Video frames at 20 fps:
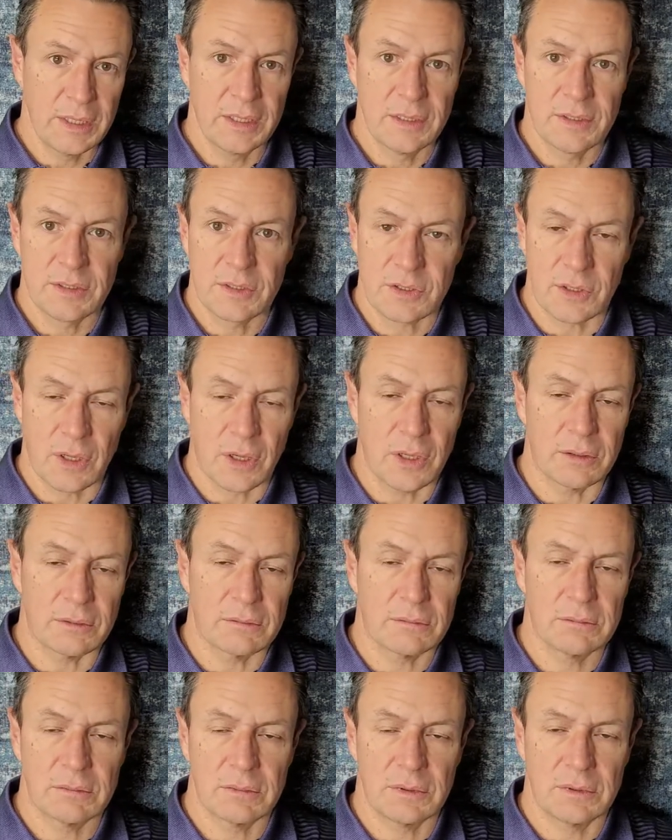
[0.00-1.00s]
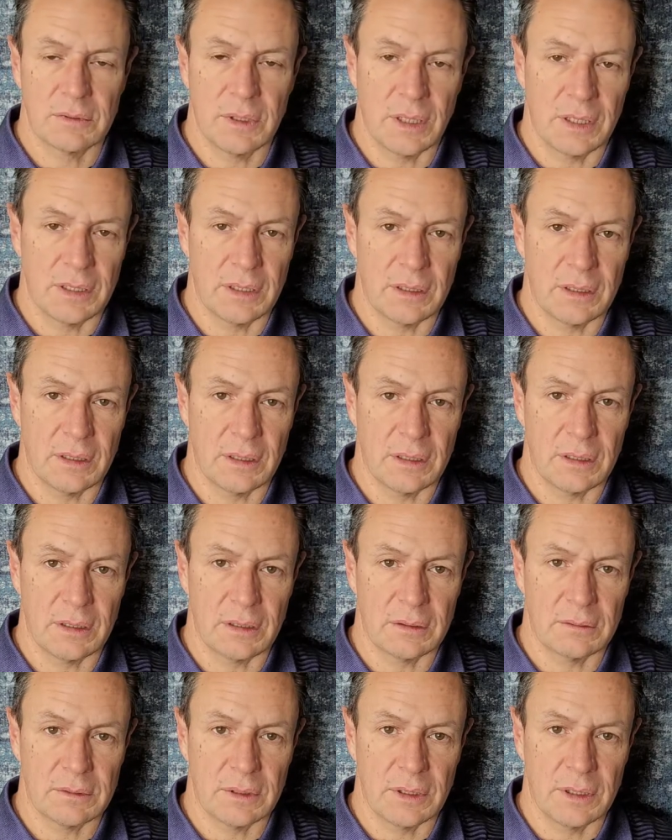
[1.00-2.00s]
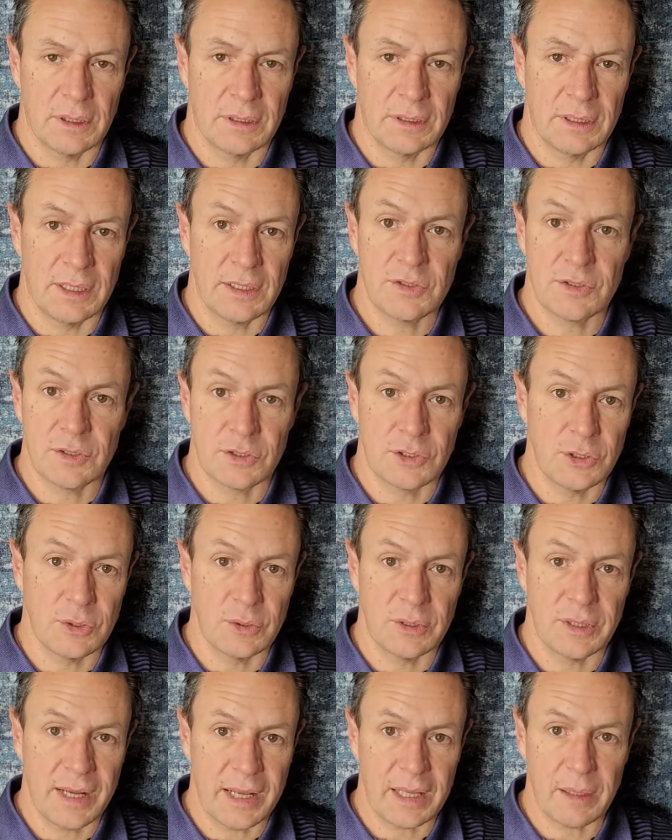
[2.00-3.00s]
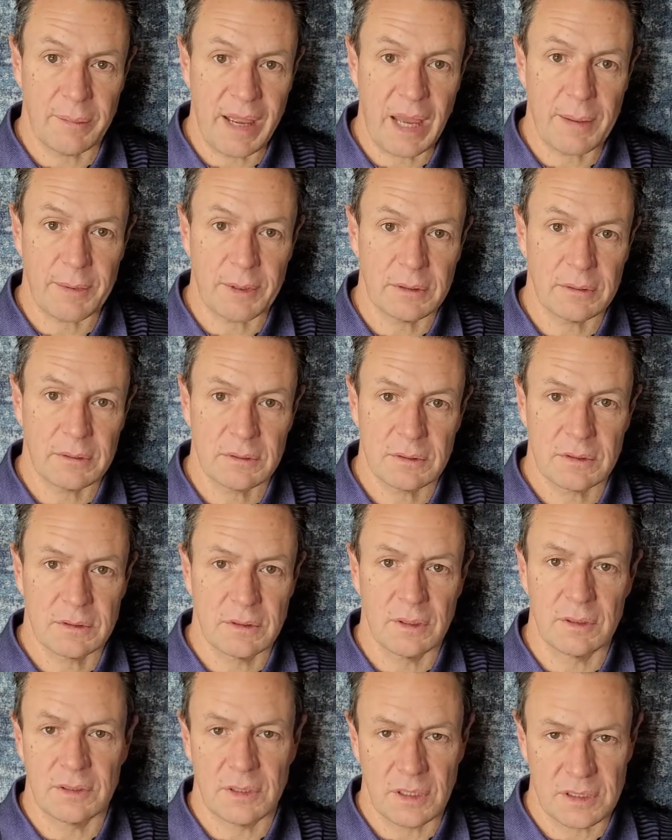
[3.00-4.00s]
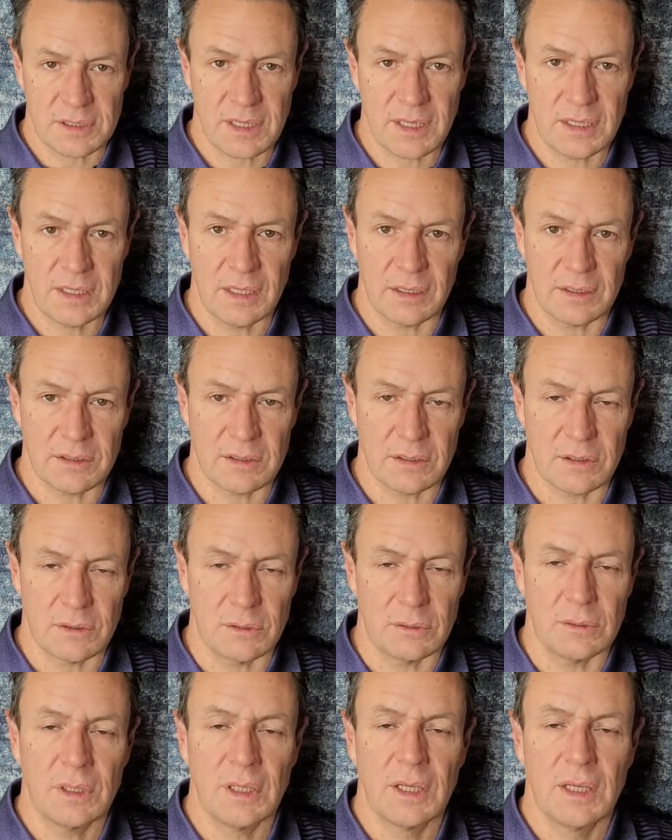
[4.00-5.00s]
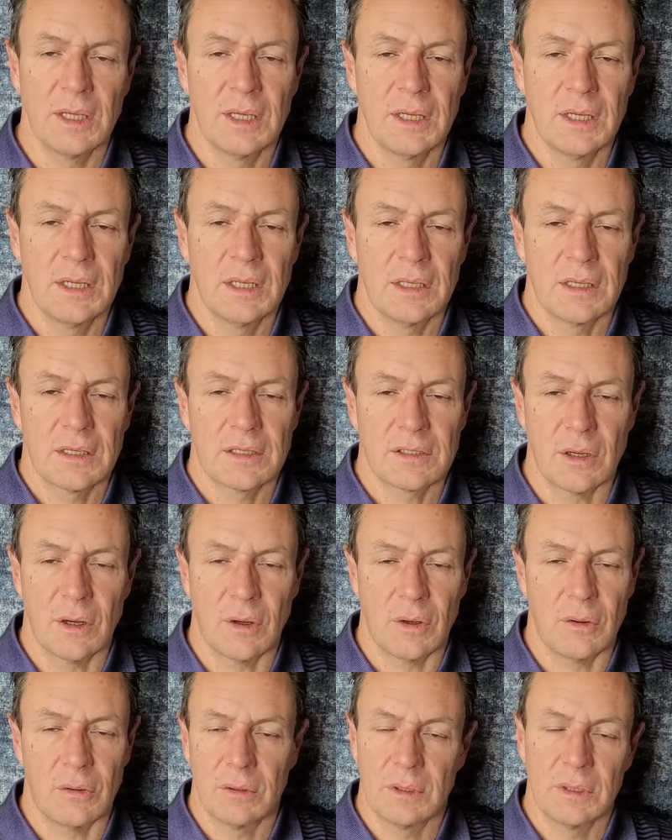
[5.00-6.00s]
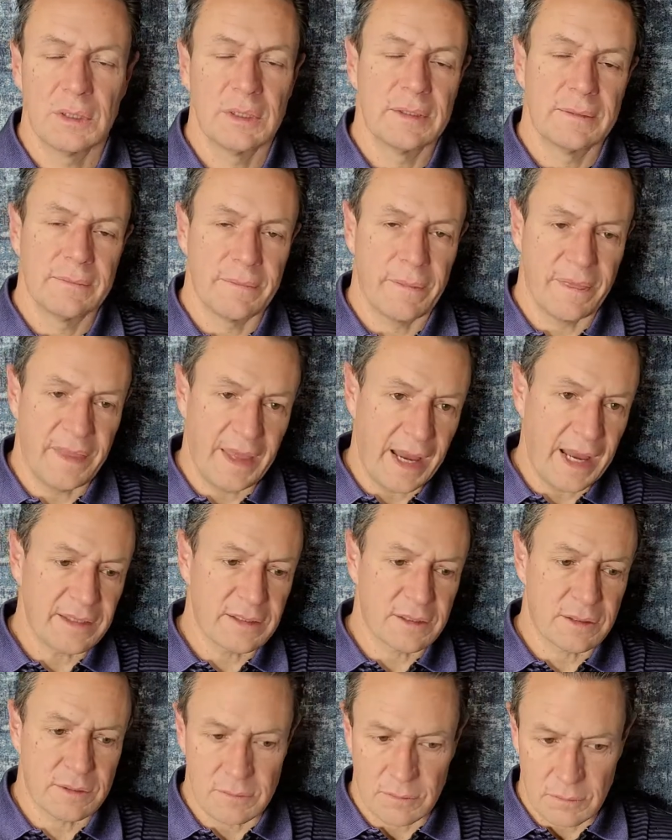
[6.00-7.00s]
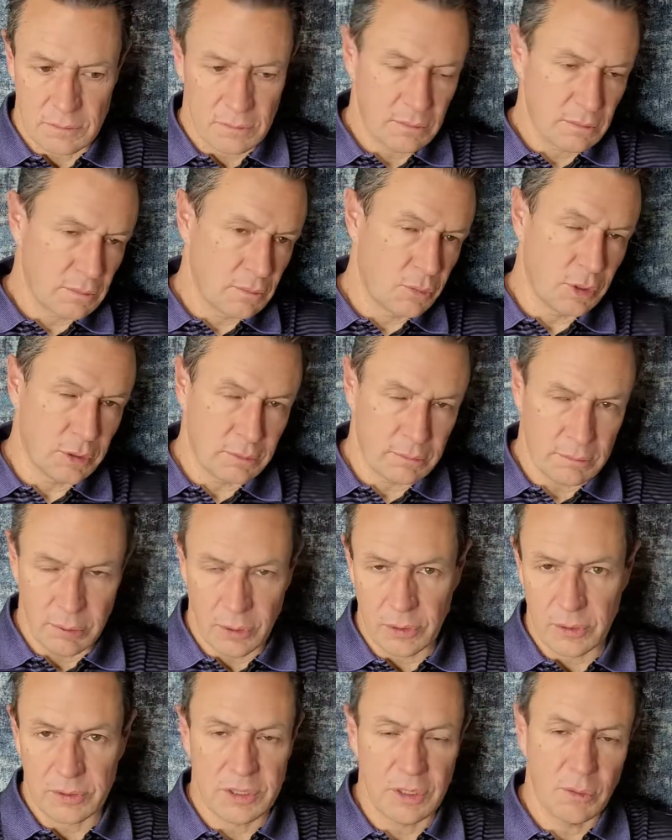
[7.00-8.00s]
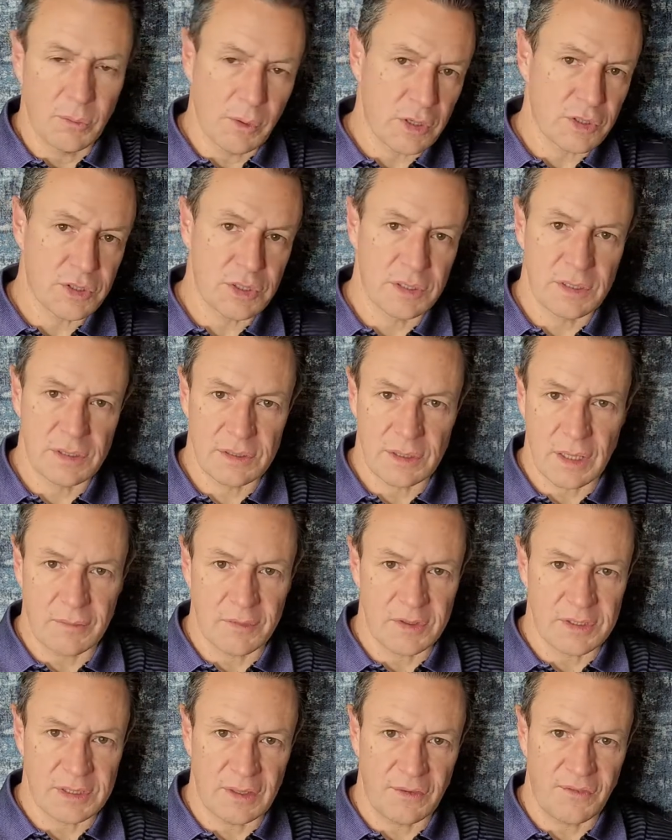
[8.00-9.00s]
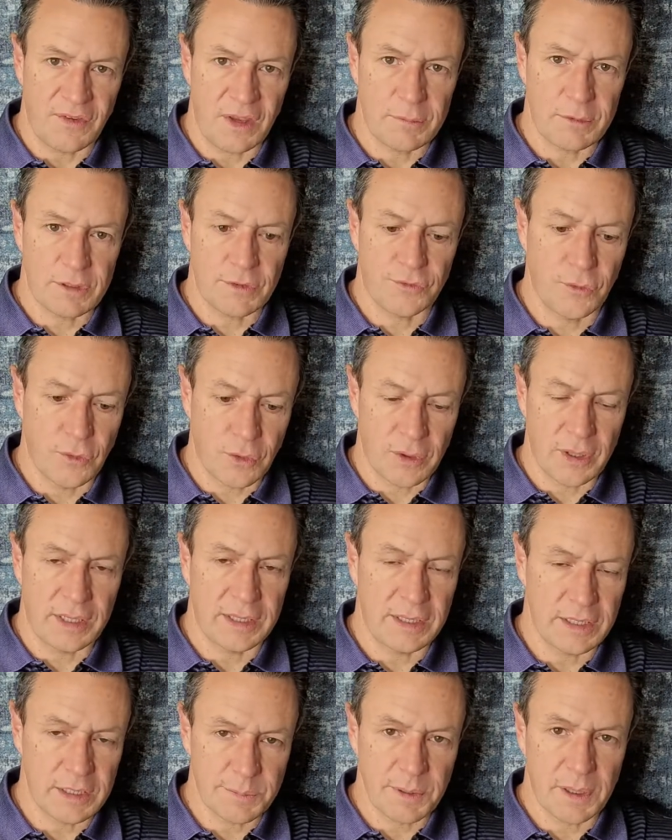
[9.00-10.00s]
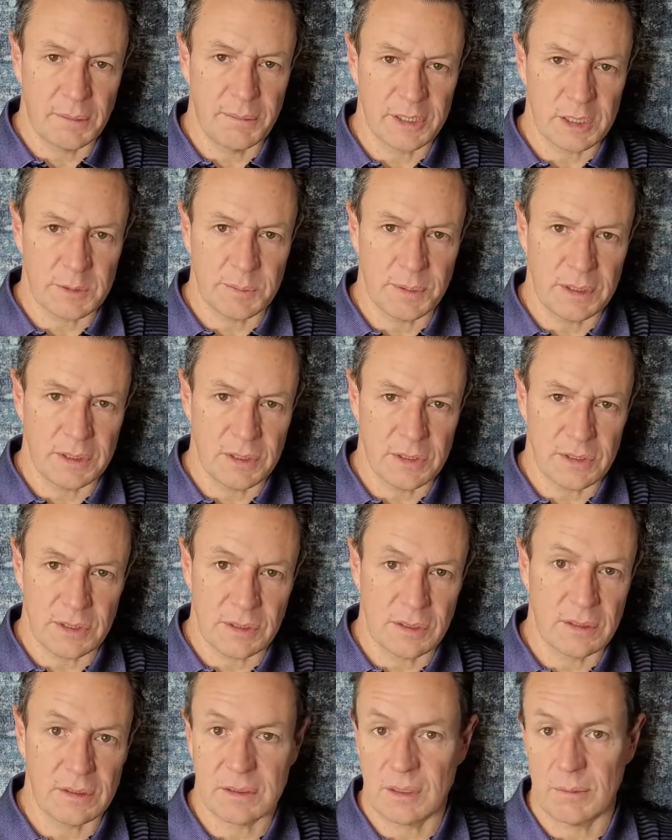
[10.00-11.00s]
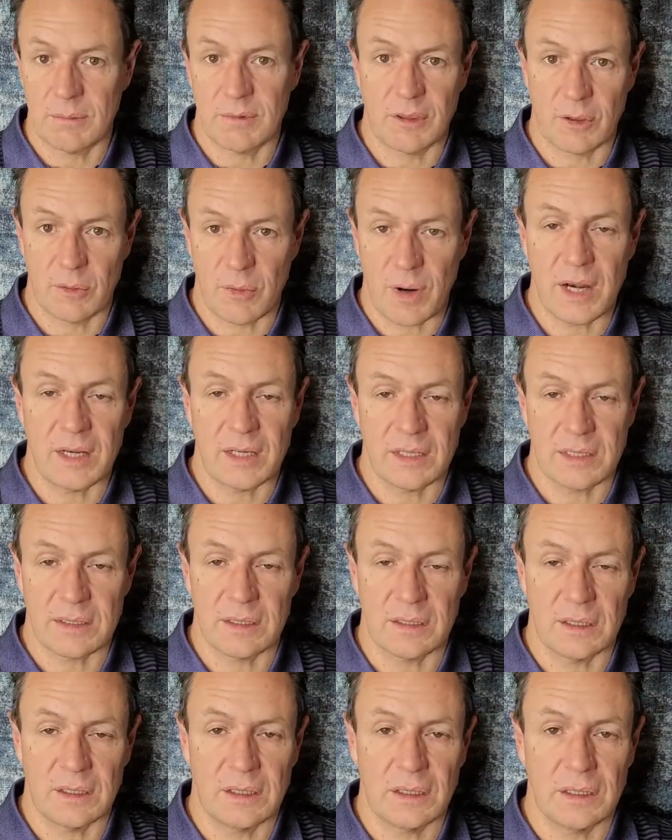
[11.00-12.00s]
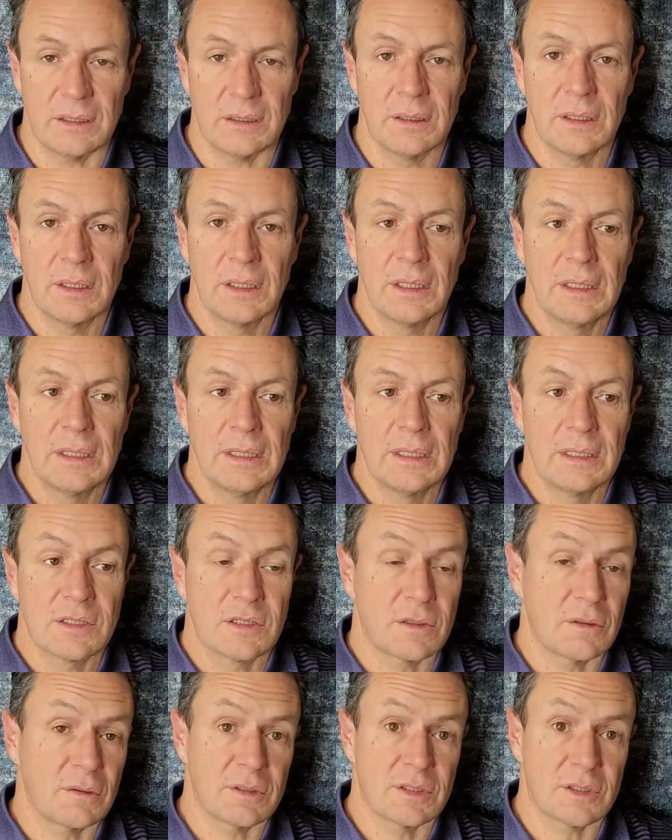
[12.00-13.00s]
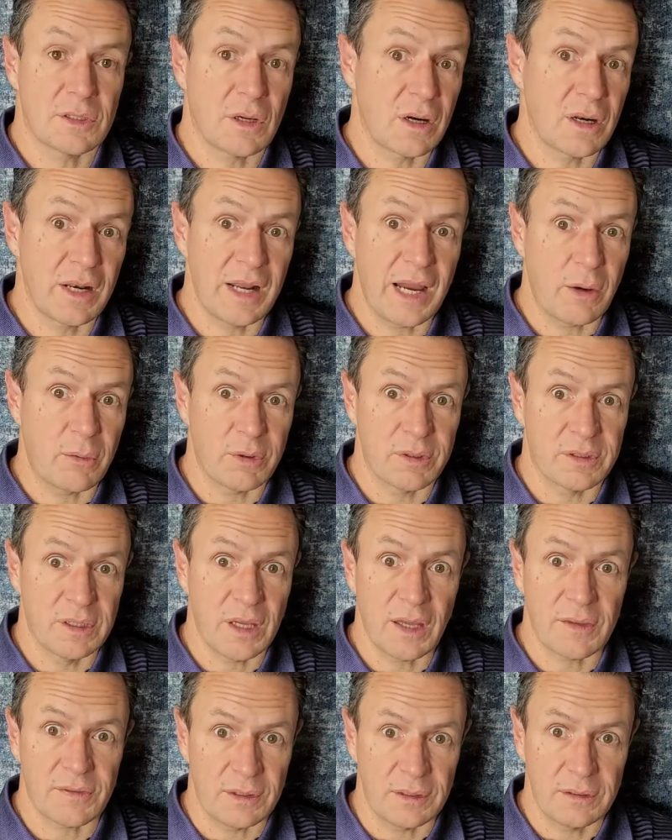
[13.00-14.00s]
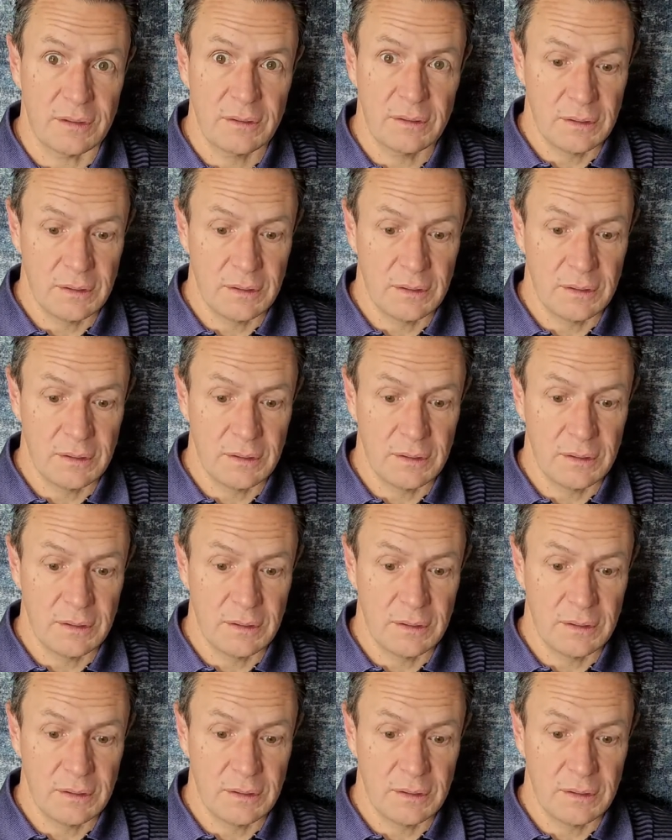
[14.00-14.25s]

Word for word: start uh, uh an institute in Alabama, the Tuskegee Institute." So that's what Booker T. Washington's obviously famous for, and his public speeches and some of the writings that he did. So they started out with nothing,